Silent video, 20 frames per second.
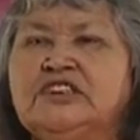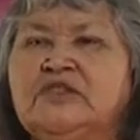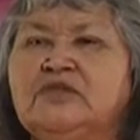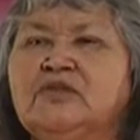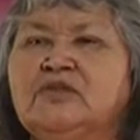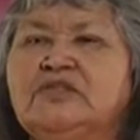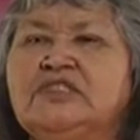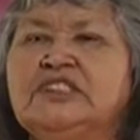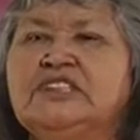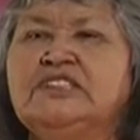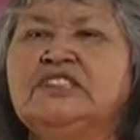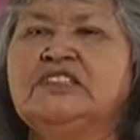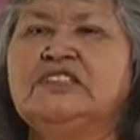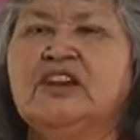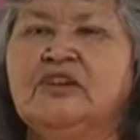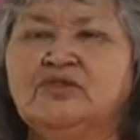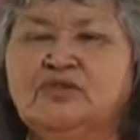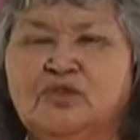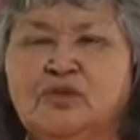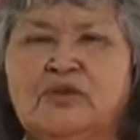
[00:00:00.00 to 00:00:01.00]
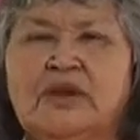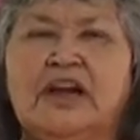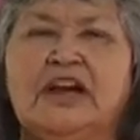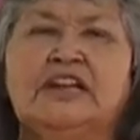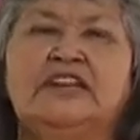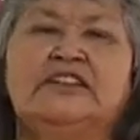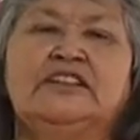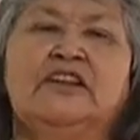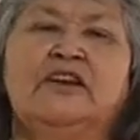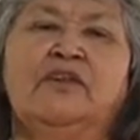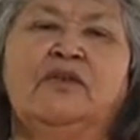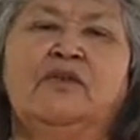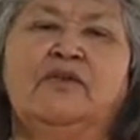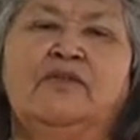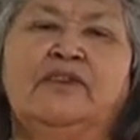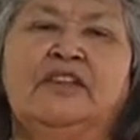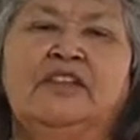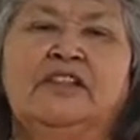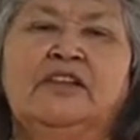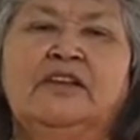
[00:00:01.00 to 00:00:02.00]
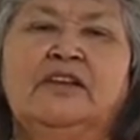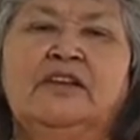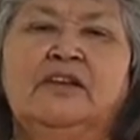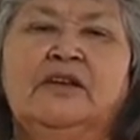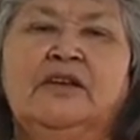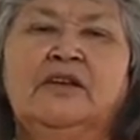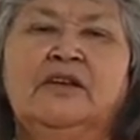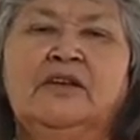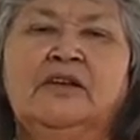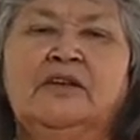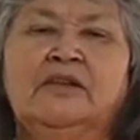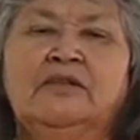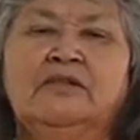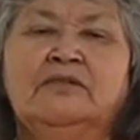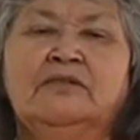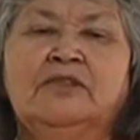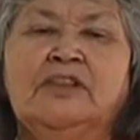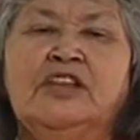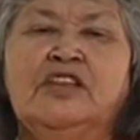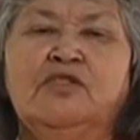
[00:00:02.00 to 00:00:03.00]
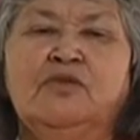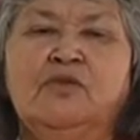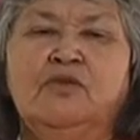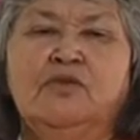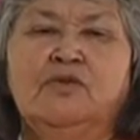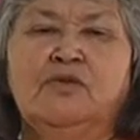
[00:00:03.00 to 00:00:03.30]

It is helpful when you donate something through your work.